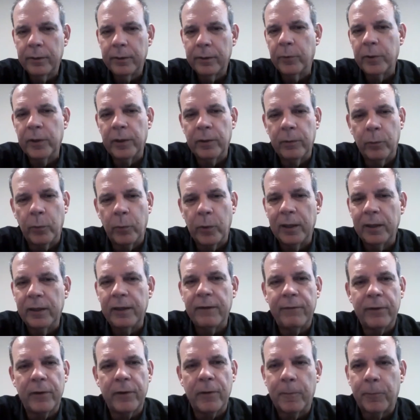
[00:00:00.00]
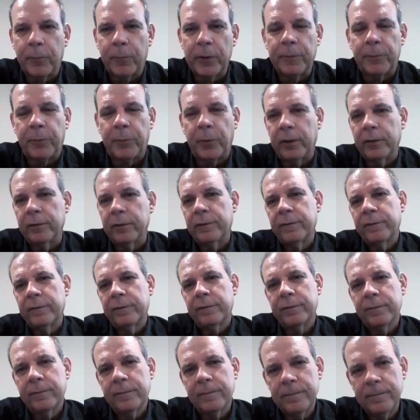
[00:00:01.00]
We are living on
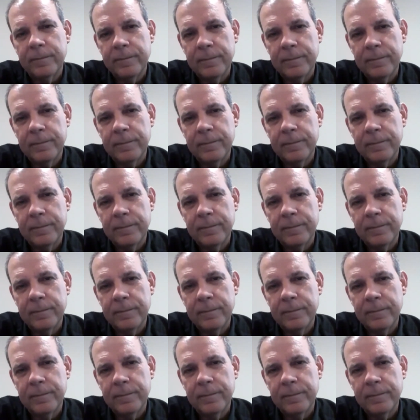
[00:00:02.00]
preprints.